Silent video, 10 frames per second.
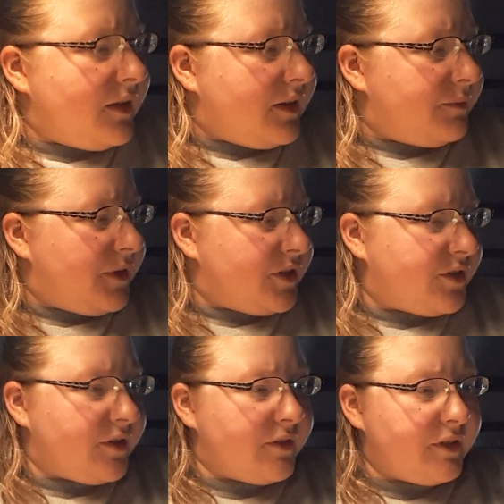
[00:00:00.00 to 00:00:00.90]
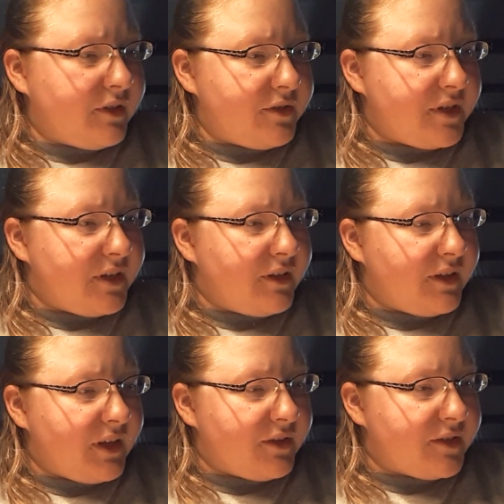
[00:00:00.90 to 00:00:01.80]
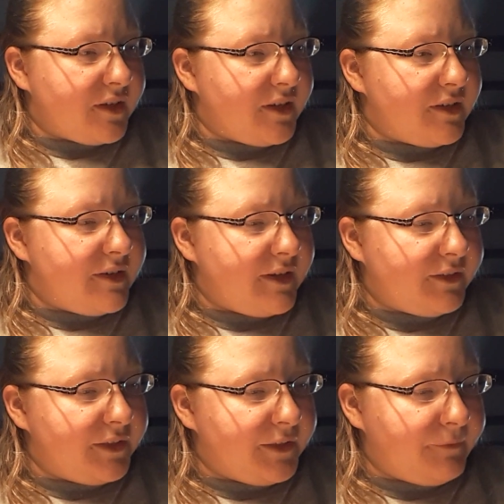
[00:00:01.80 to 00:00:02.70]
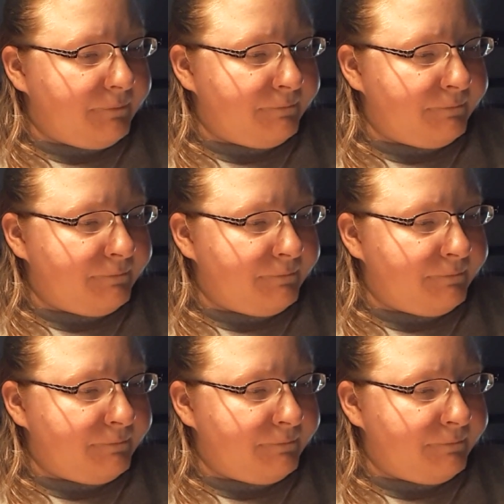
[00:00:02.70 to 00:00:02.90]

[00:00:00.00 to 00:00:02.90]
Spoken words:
I'm not sure that there's anything else I need to tell you.